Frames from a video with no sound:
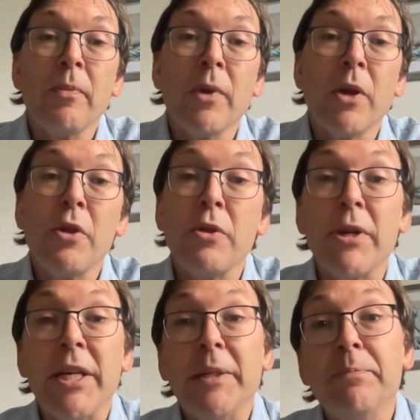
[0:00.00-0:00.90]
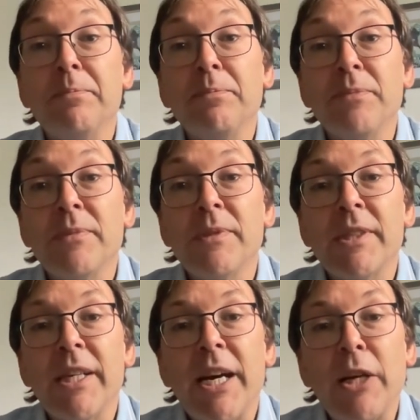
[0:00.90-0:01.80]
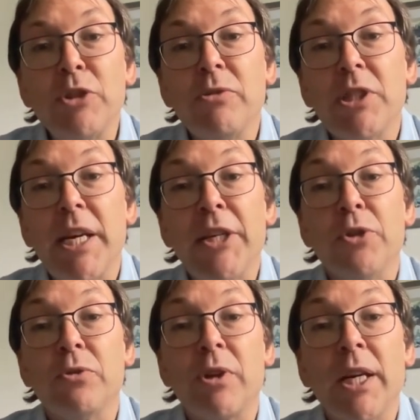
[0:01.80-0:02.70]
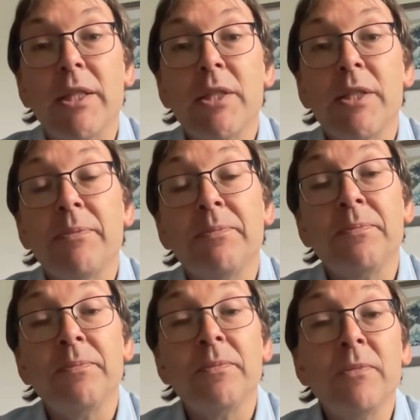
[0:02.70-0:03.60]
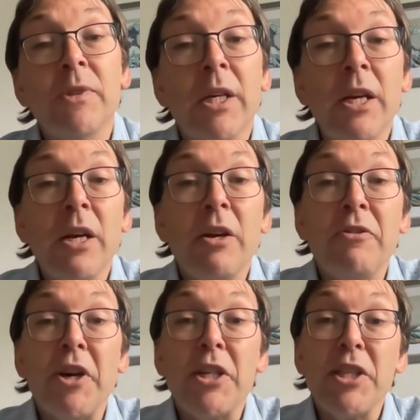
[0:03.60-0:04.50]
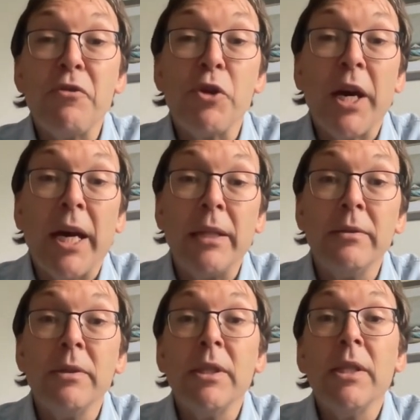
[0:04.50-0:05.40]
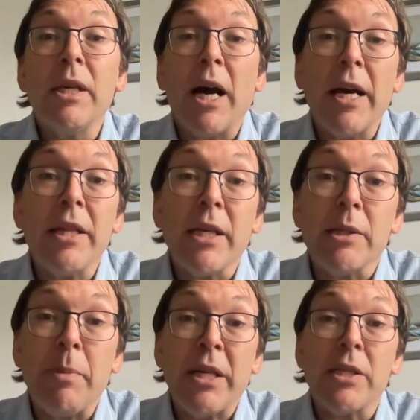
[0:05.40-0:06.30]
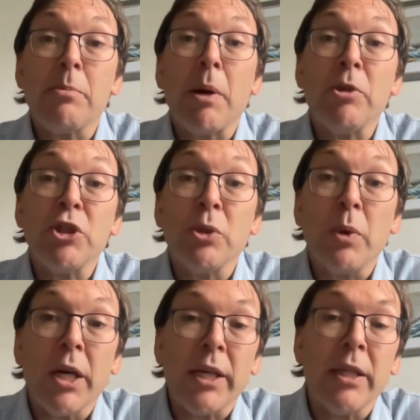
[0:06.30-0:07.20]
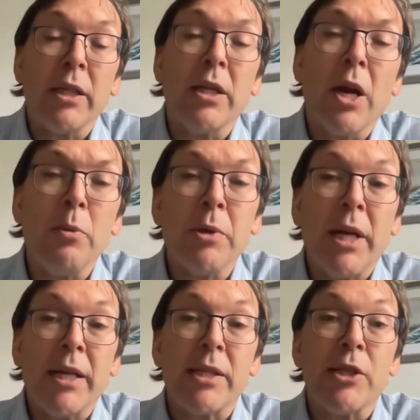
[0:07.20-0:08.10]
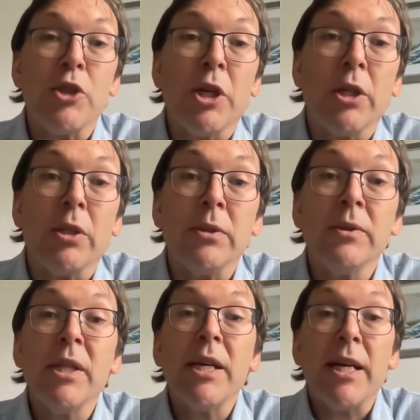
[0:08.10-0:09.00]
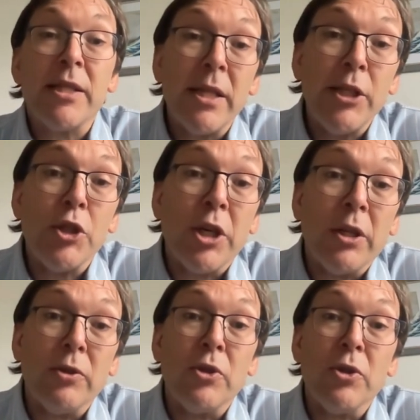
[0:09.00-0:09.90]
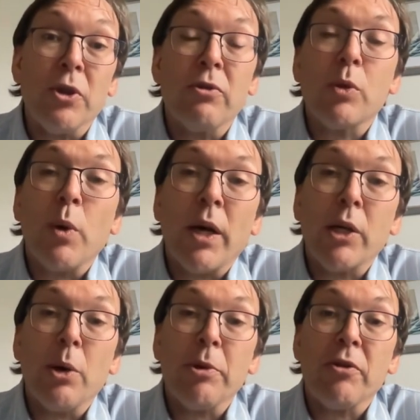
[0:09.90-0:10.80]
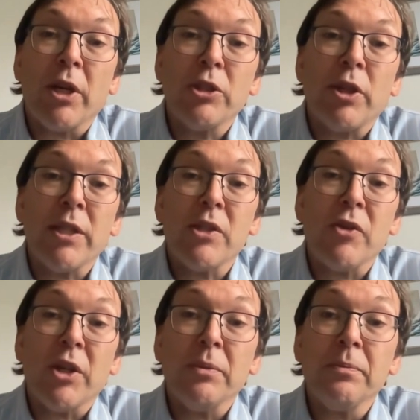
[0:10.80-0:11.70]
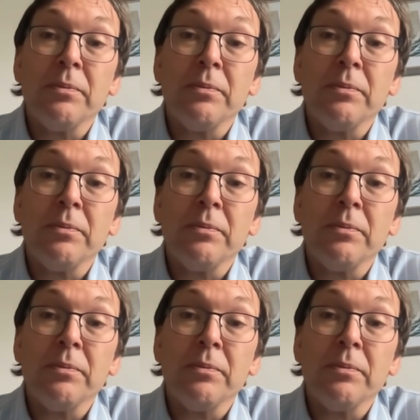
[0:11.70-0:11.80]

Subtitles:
Three, how to retain your rights? First, if you can, I think it's best to publish your work in an open access journal, as these journals do not require copyright transfer.